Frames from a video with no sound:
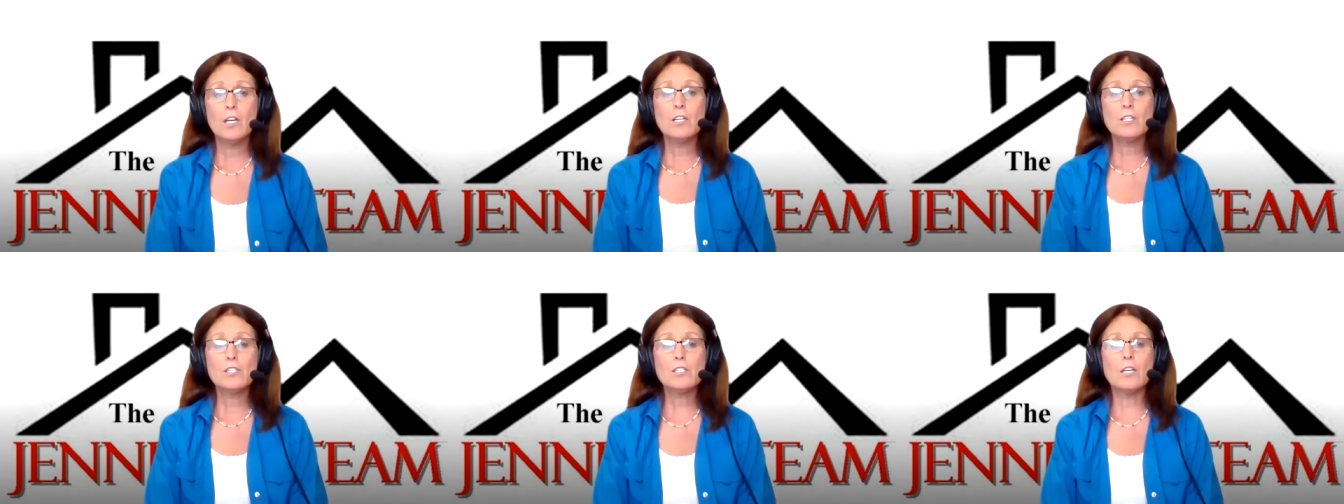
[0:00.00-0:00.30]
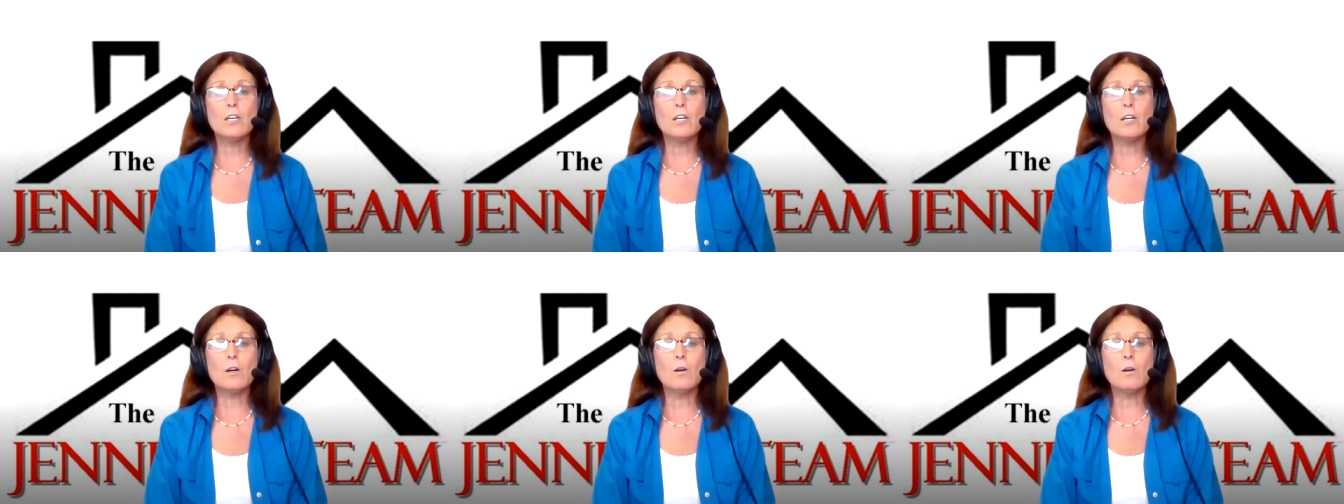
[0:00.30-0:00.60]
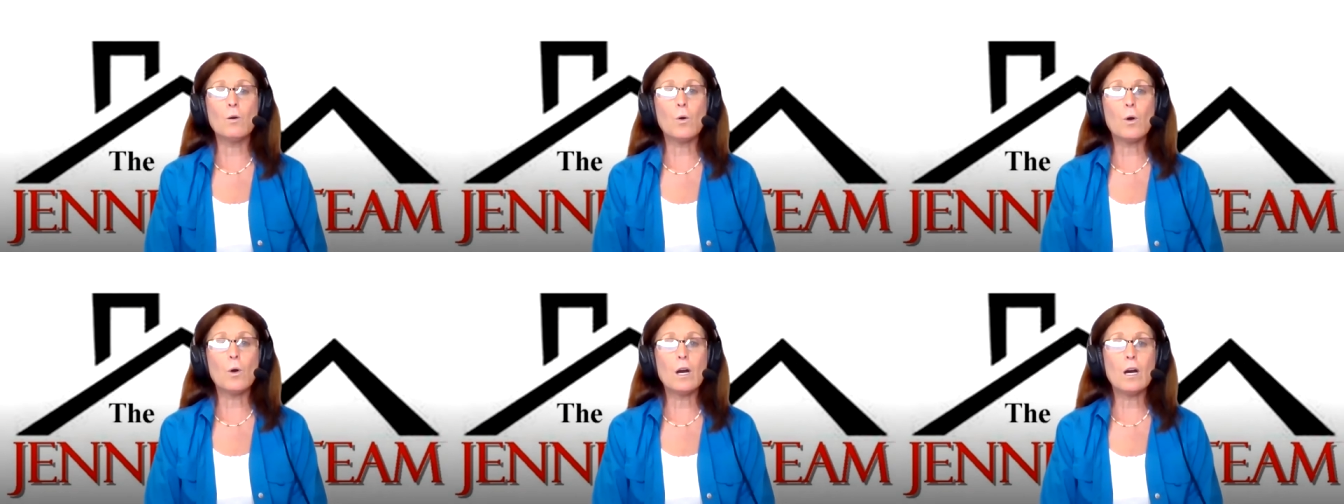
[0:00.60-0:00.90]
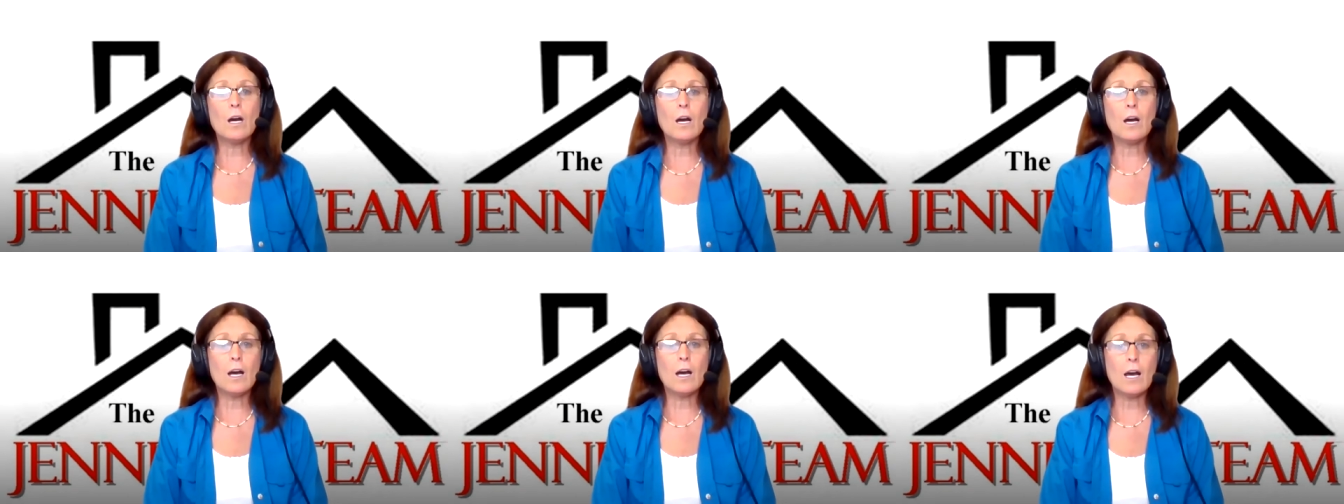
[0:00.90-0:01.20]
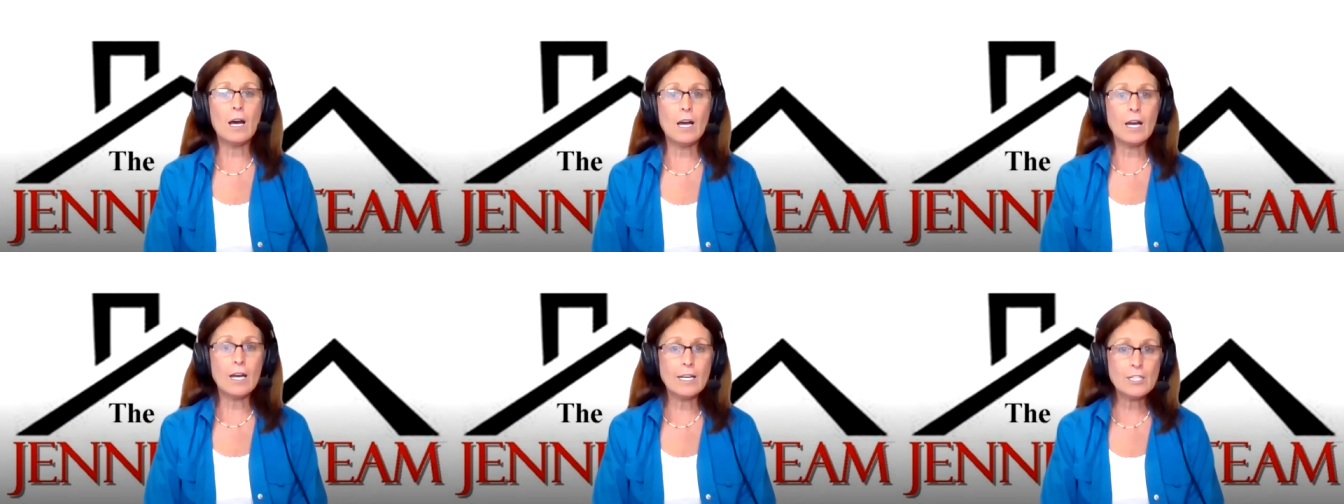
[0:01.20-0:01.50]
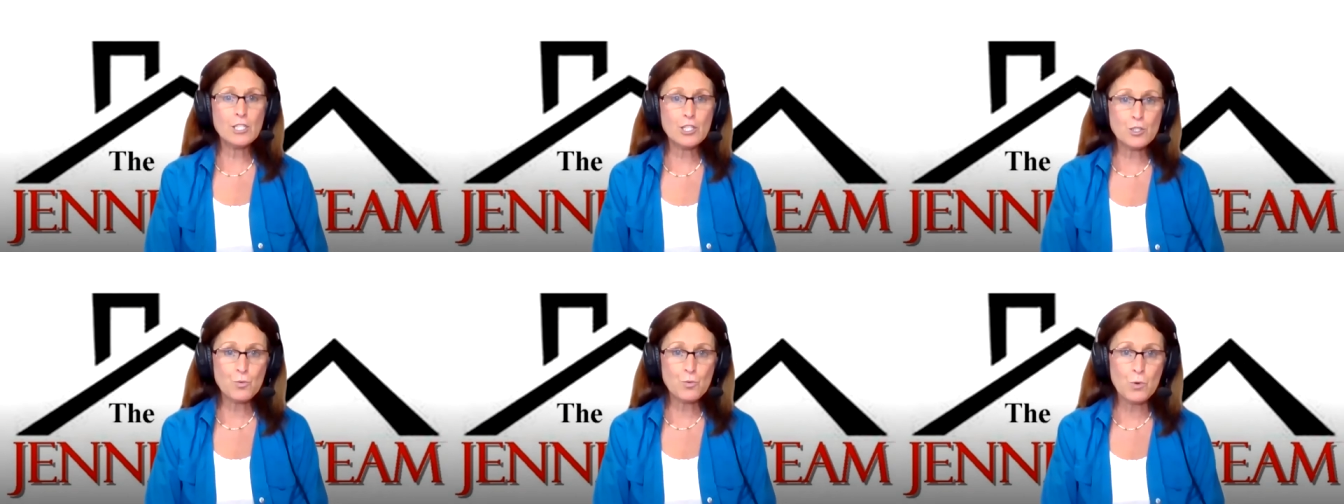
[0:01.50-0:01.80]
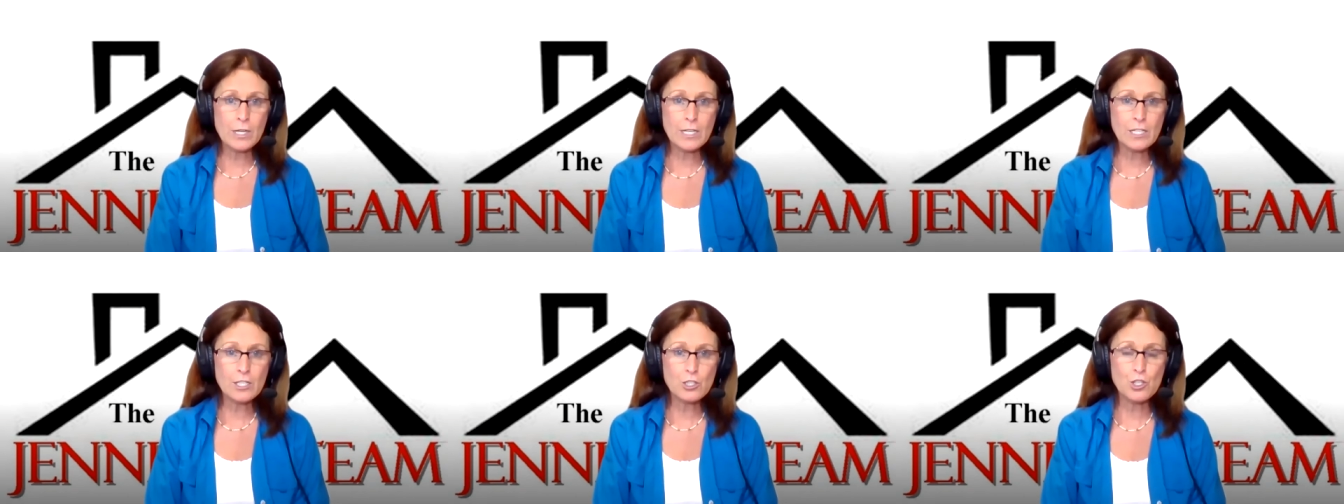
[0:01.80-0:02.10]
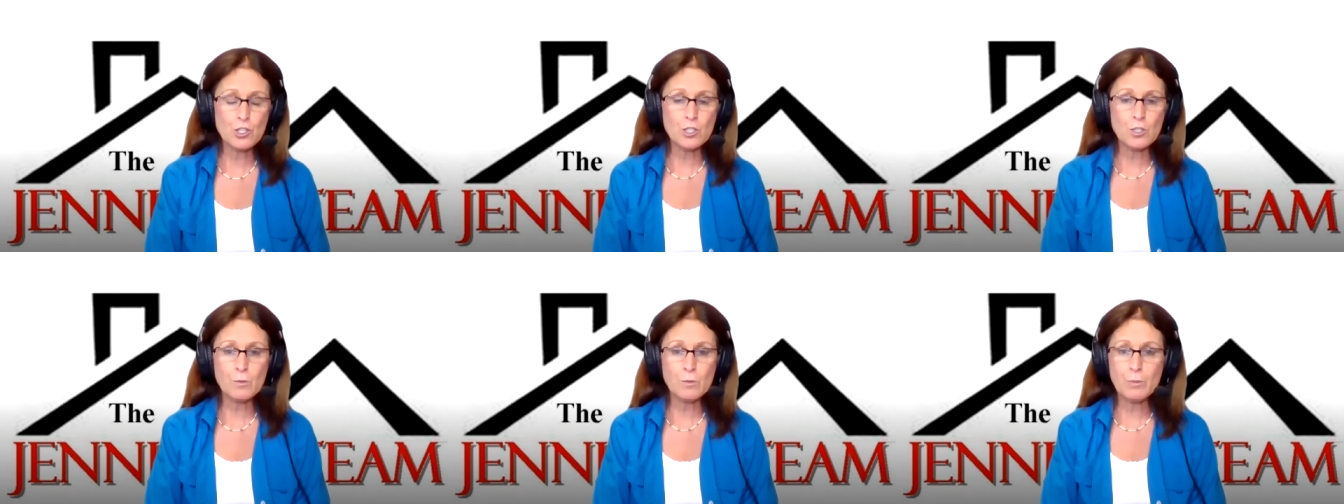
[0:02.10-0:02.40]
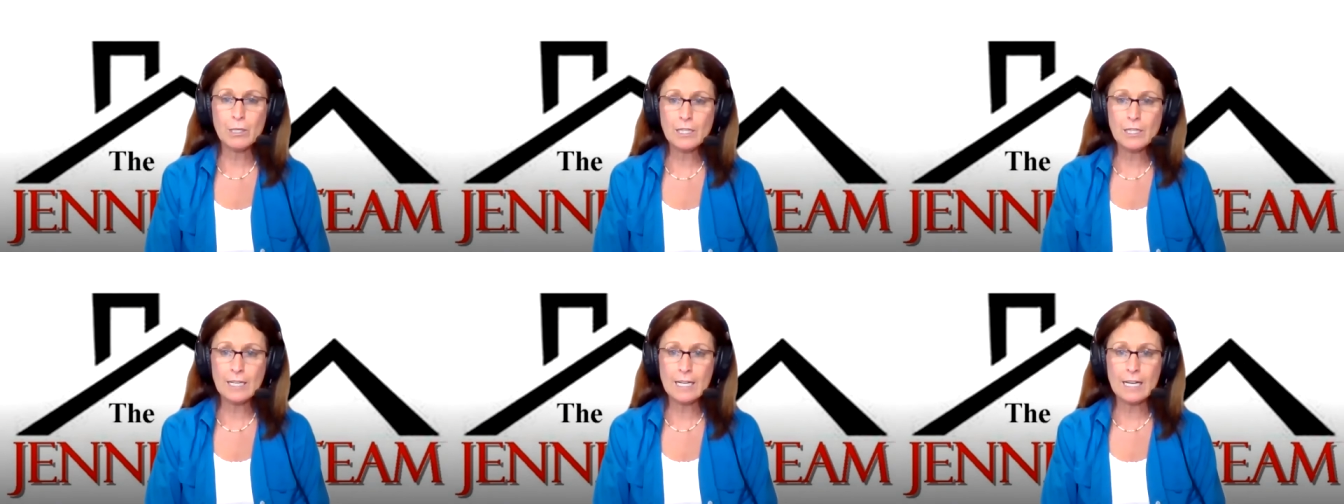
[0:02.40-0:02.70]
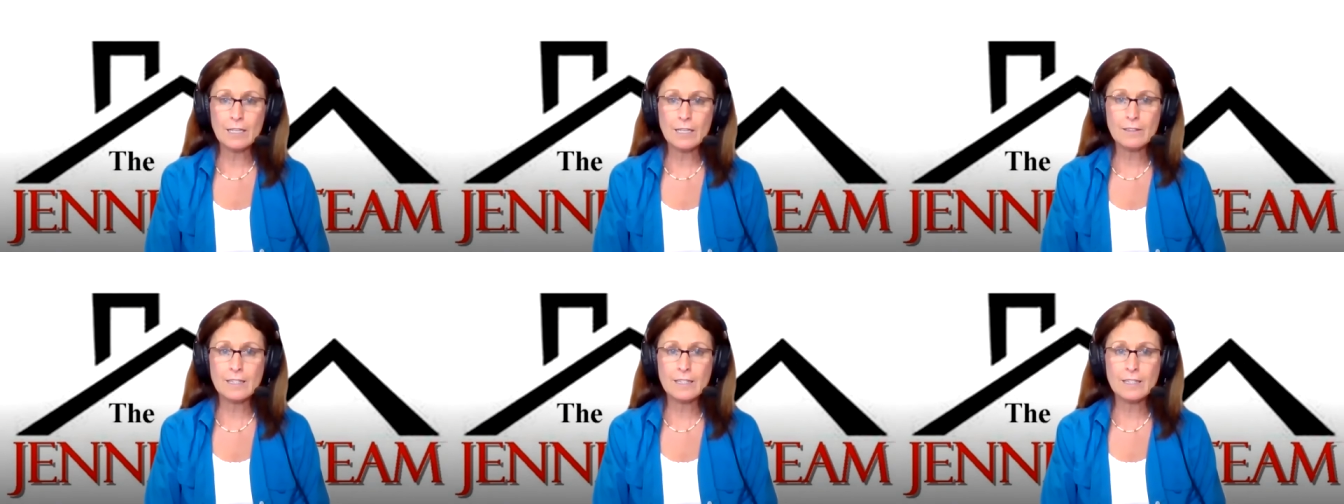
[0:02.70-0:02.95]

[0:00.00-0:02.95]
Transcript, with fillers: So I just wanted to put it out